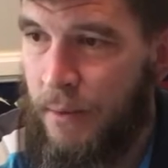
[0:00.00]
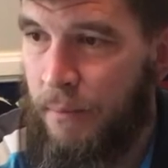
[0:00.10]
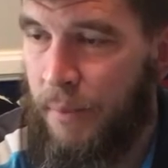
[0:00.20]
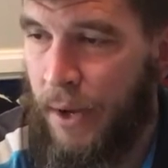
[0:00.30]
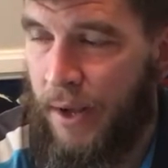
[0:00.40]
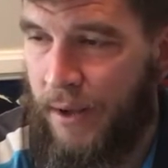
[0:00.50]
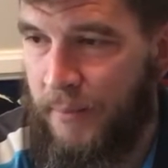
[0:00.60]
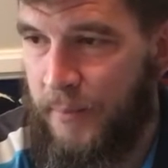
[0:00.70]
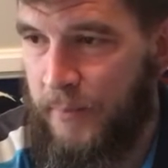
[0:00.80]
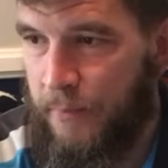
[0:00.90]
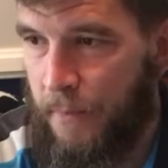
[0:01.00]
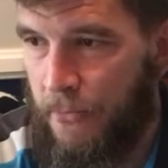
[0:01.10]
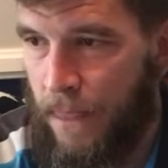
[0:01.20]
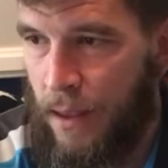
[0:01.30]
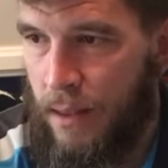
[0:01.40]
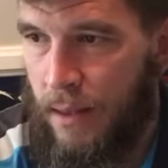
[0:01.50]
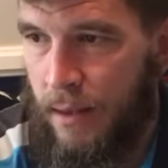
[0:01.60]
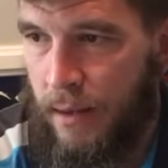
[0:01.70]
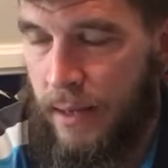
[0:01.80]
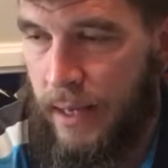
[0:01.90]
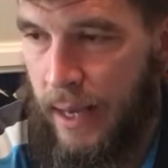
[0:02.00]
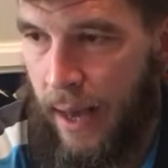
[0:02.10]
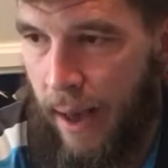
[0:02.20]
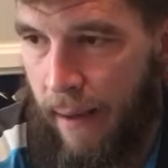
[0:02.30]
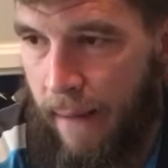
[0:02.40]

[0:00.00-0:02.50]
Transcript: But yeah.